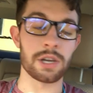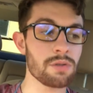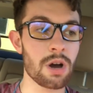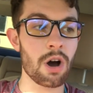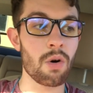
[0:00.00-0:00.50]
Like you
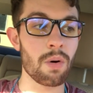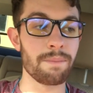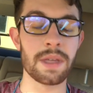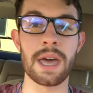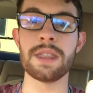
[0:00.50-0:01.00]
can go,
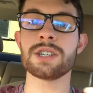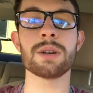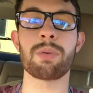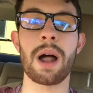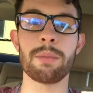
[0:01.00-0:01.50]
and this is
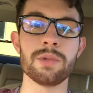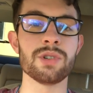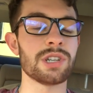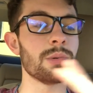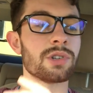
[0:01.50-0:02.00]
a problem you
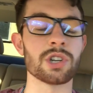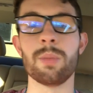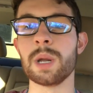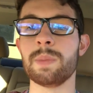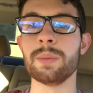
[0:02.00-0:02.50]
see with so
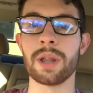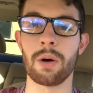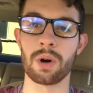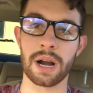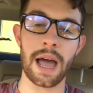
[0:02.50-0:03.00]
many people
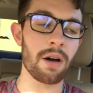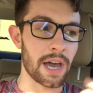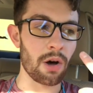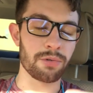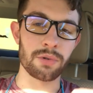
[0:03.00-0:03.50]
that work out.
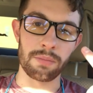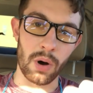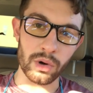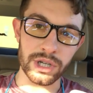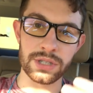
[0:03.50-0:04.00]
They go through the
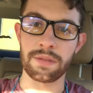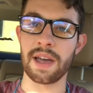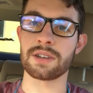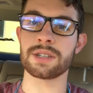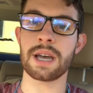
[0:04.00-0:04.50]
motions of
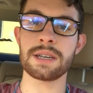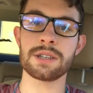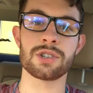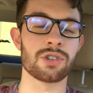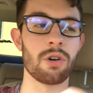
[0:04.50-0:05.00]

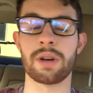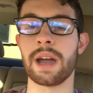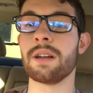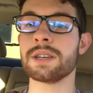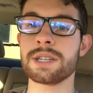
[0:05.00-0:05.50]
exercises so
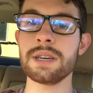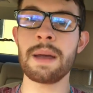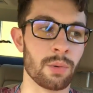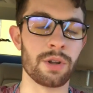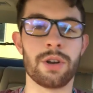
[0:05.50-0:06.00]
carelessly.
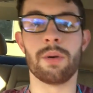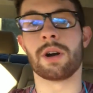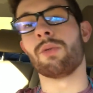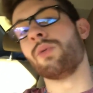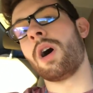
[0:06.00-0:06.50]
So when they're doing
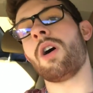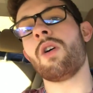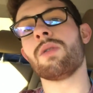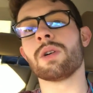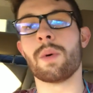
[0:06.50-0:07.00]
a
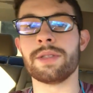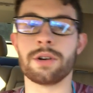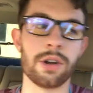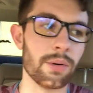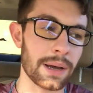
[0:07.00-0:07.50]
row or when
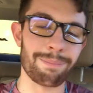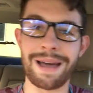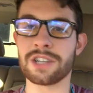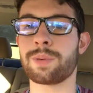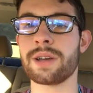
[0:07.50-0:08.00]
they're doing
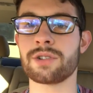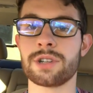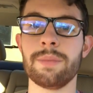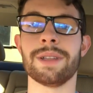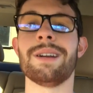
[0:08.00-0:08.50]
bench press or
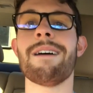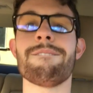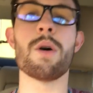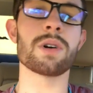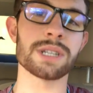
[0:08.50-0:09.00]
something, they're not
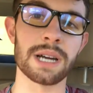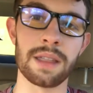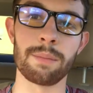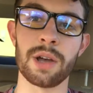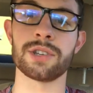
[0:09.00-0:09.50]
focusing
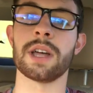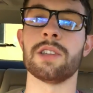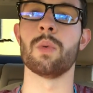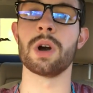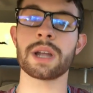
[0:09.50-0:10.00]
on the muscle that
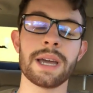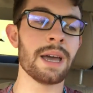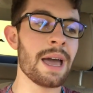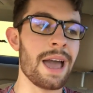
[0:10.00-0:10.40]
they're working.